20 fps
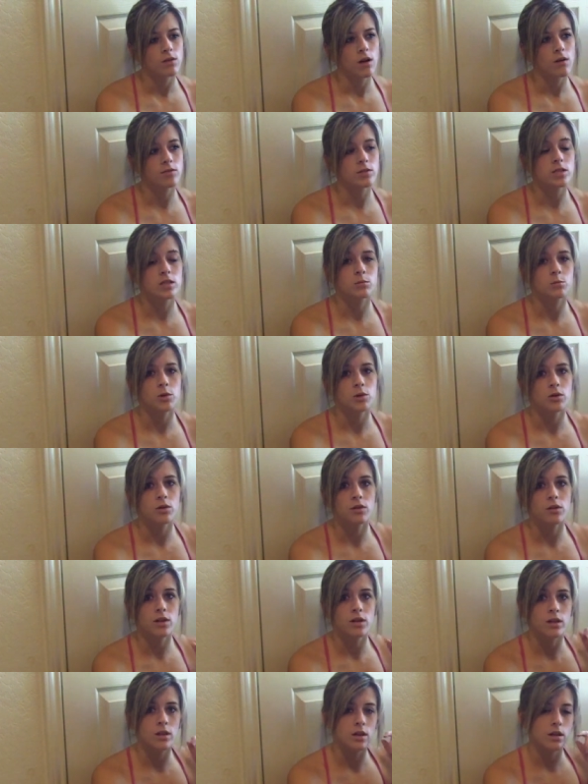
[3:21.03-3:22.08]
of a
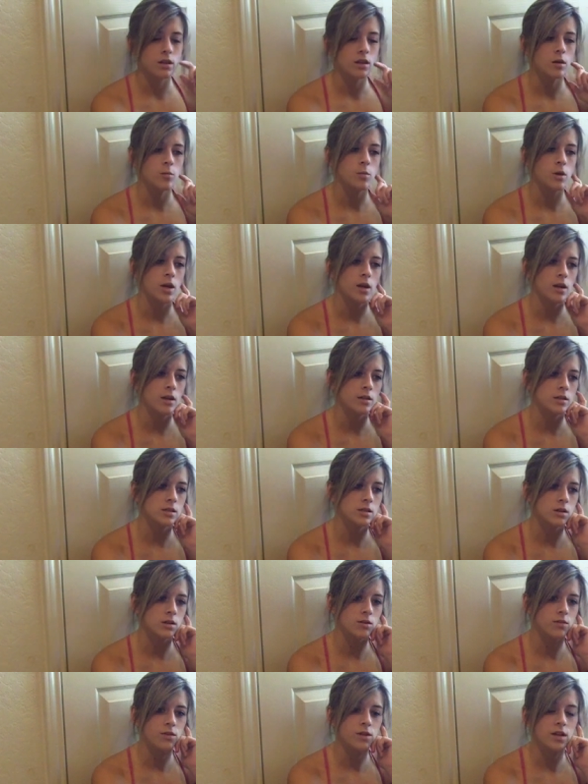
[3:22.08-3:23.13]
smoothie that they make.
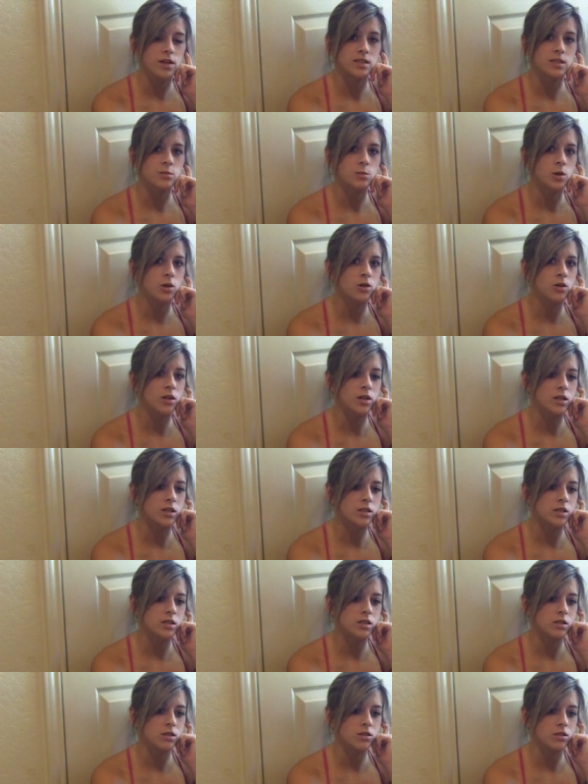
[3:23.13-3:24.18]
So if you like
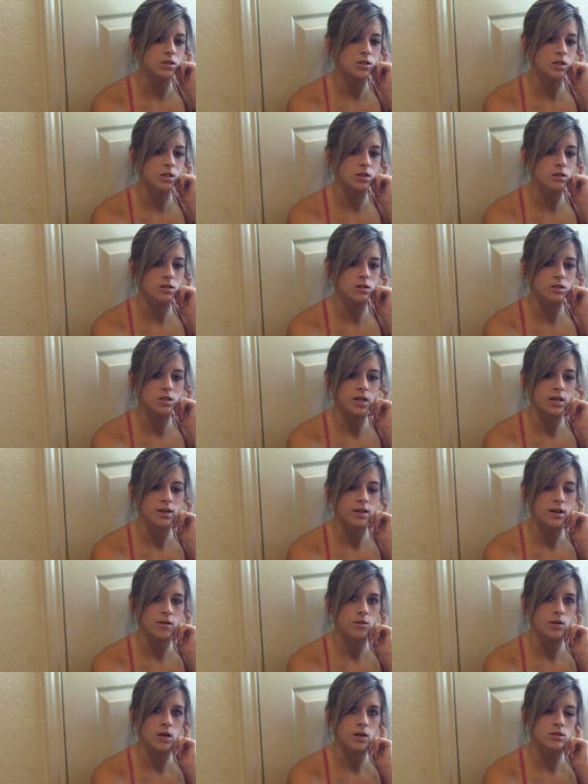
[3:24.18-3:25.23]
smoothies, you should check
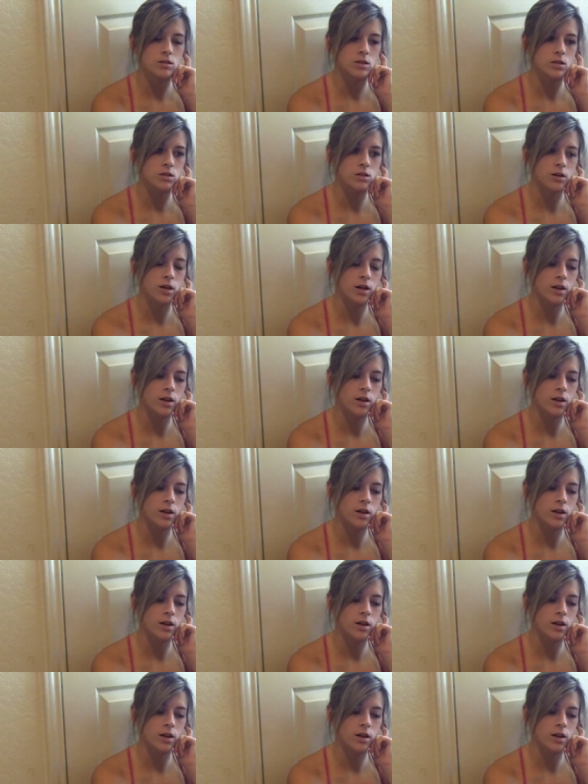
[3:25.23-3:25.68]
that one out too.